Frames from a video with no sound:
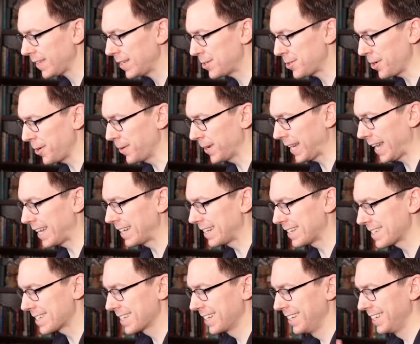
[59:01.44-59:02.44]
So again,
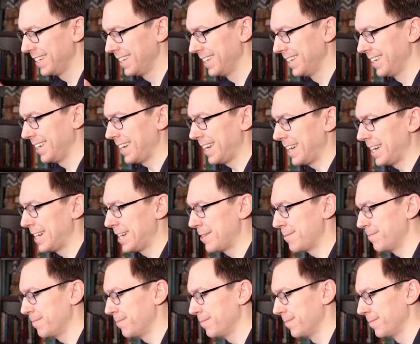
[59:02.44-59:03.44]
it's
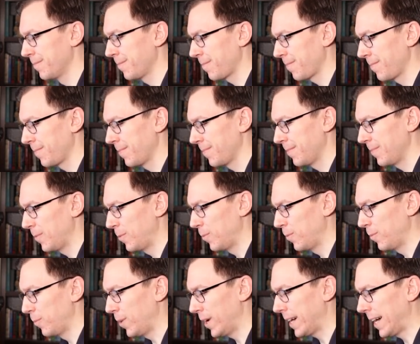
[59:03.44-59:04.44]
um,
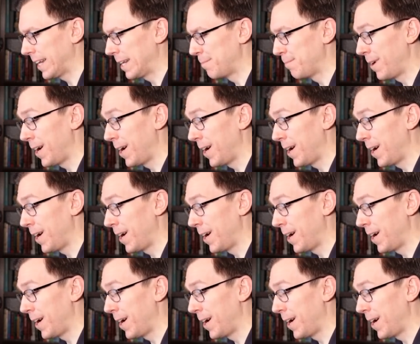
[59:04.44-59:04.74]
what kind of